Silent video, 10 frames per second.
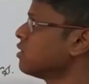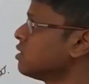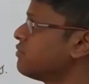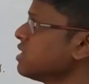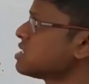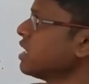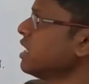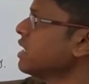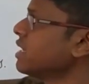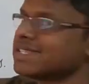
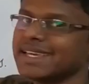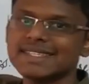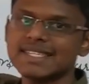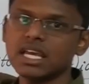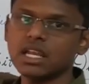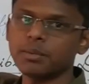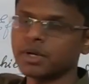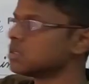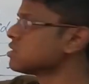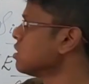Firstly, it's ACE
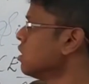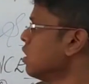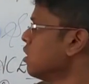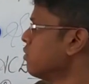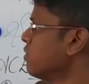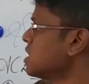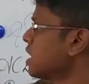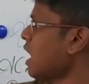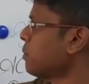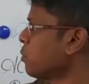inhibitors, which are
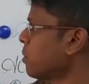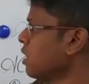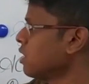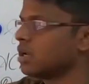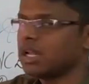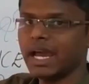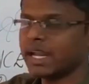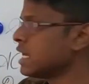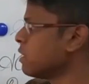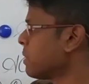captopril,
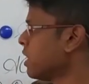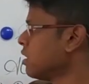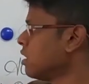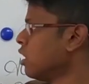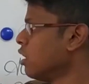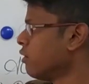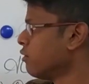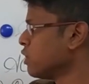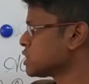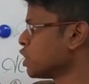enalapril,
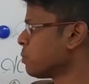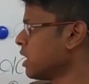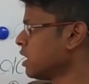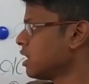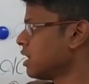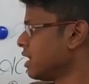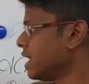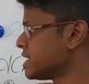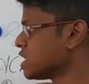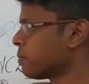fosinopril,
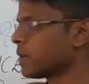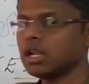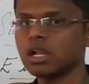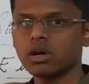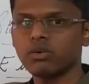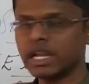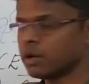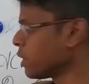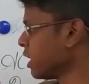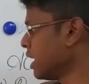lisinopril,
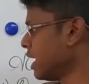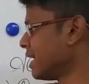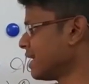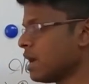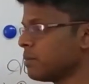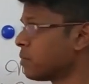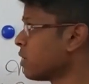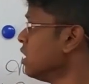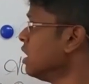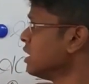quinapril, and
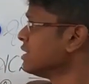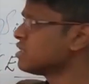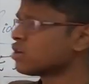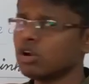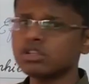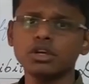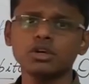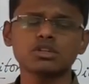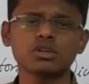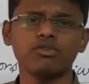lamipril. These are also
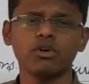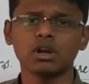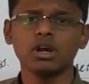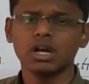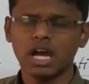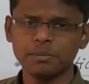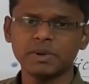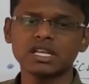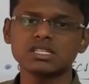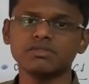used for
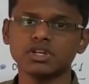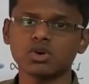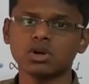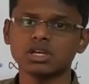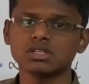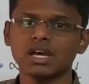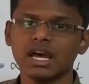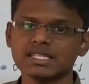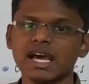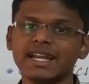hypertensive disorders
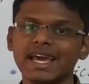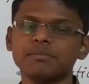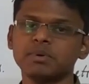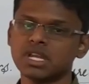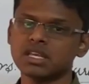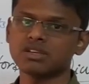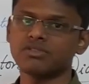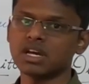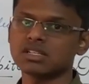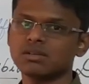as antihypertensive
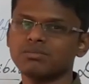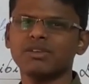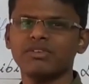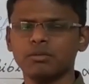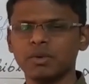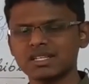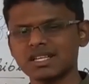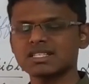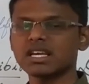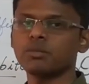drugs, but we will be
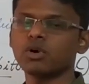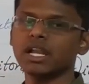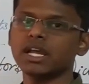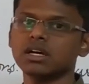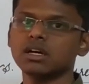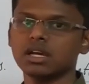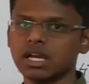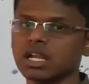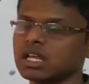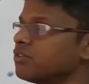discussing about later
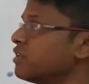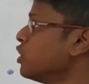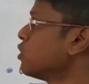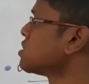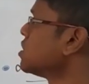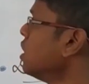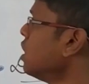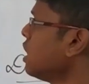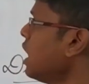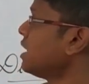in other videos.
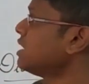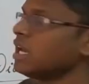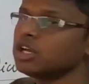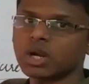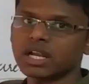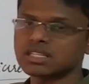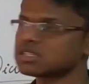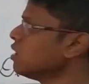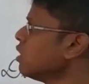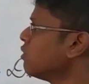And
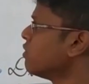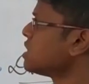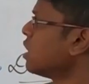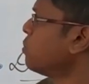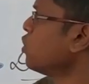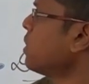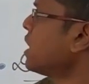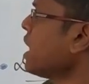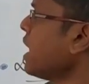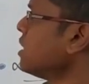diuretics, which are
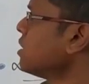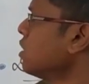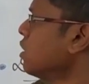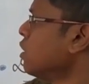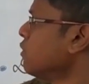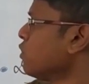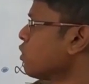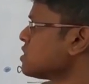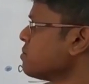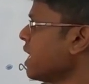bupivacaine,
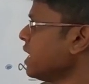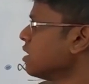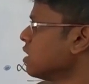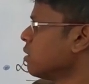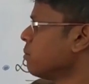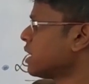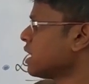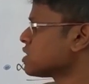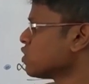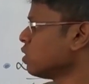furosemide,
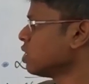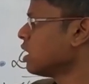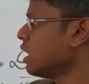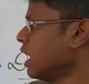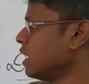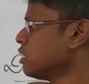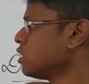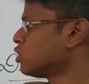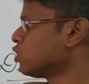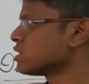metalazone, and
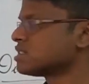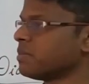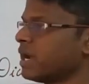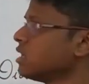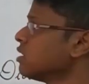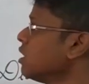torsemide.